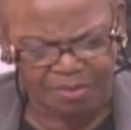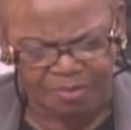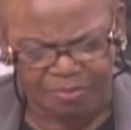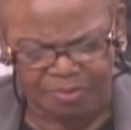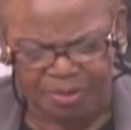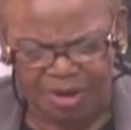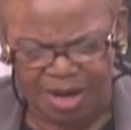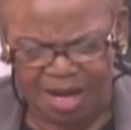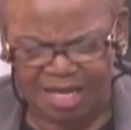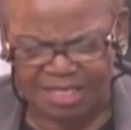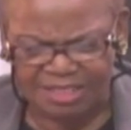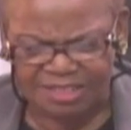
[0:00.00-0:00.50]

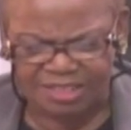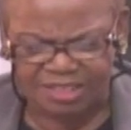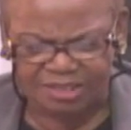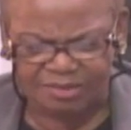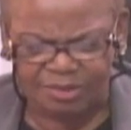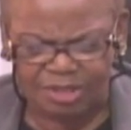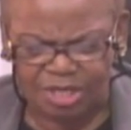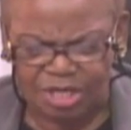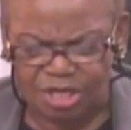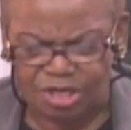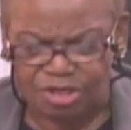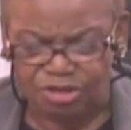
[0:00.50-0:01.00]
Possum
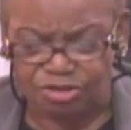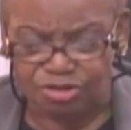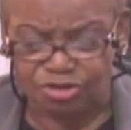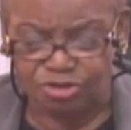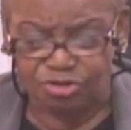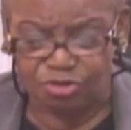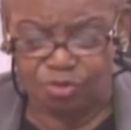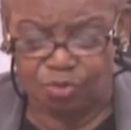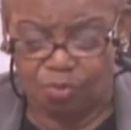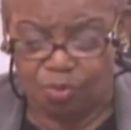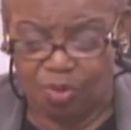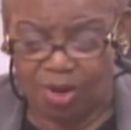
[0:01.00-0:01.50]
to
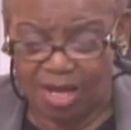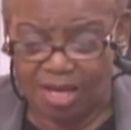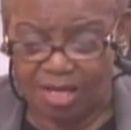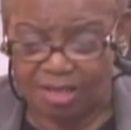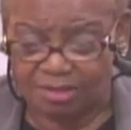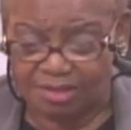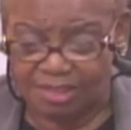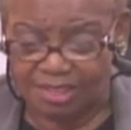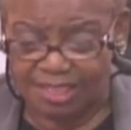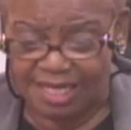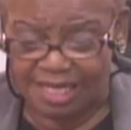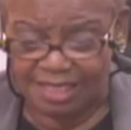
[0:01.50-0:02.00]
the
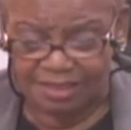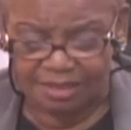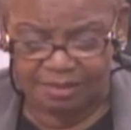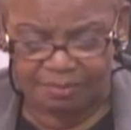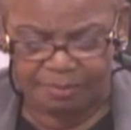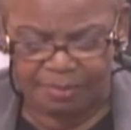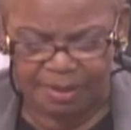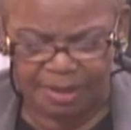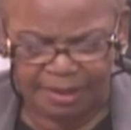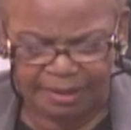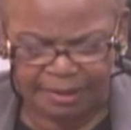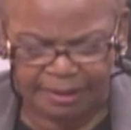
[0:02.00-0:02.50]
well to get the
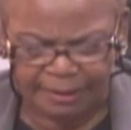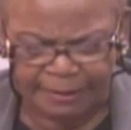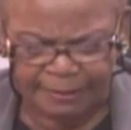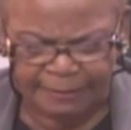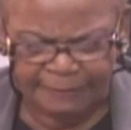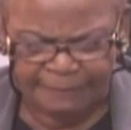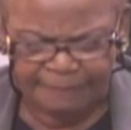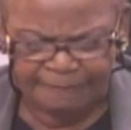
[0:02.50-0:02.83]
butter.